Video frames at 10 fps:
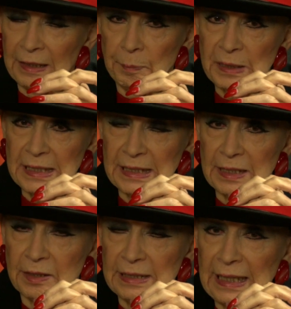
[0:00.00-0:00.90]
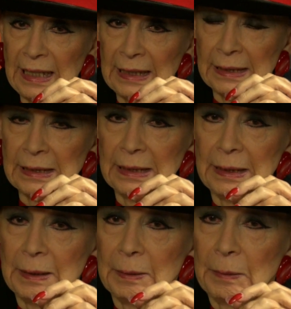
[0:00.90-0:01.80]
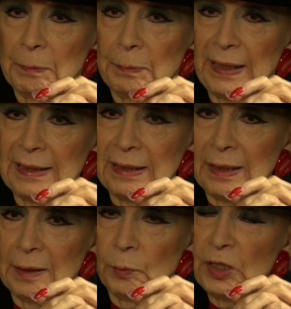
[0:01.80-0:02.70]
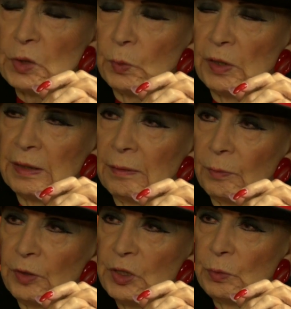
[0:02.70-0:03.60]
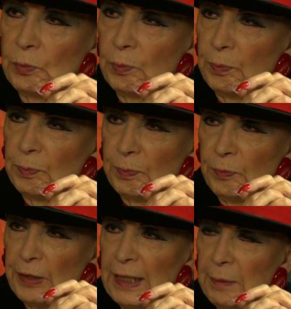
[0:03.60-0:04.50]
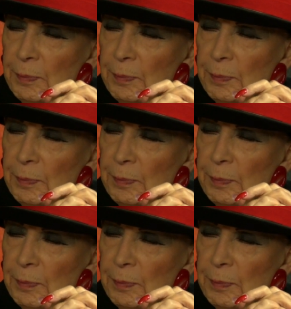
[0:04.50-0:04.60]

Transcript: that particular talent. But which one would you really